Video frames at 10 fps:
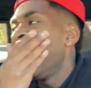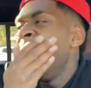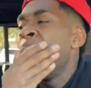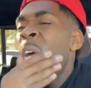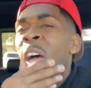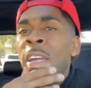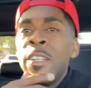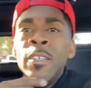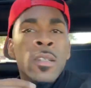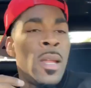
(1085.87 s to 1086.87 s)
it ride
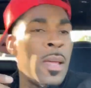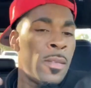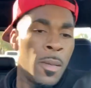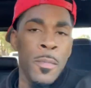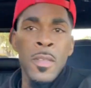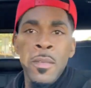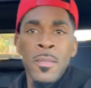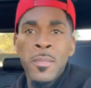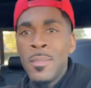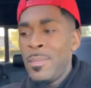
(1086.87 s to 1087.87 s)
good. I, I
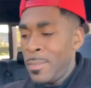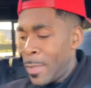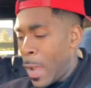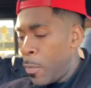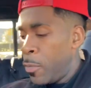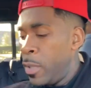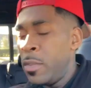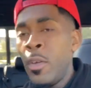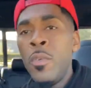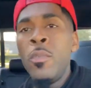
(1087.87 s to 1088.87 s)
mean, I don't really
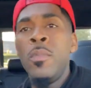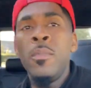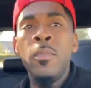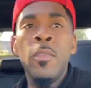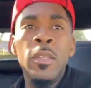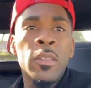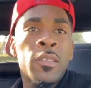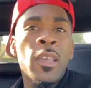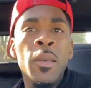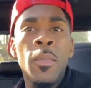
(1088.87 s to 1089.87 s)
know what to
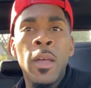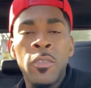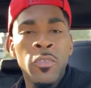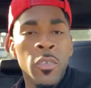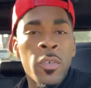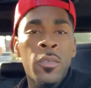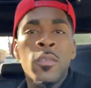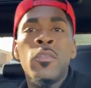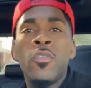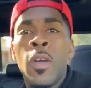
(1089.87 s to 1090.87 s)
say about a truck
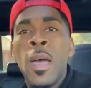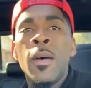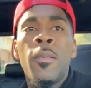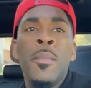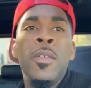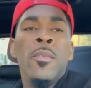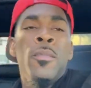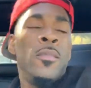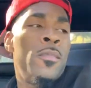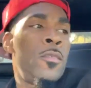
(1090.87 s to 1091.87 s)
drive. I
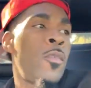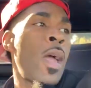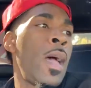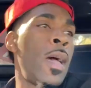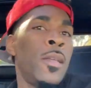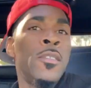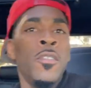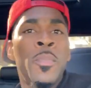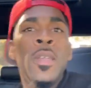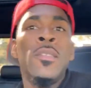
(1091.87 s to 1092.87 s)
mean, ride
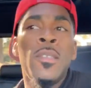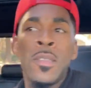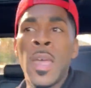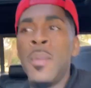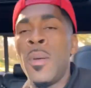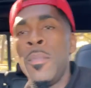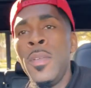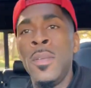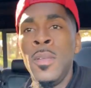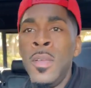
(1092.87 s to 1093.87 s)
suspension type. I
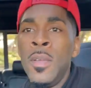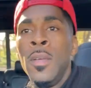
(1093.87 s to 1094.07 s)
mean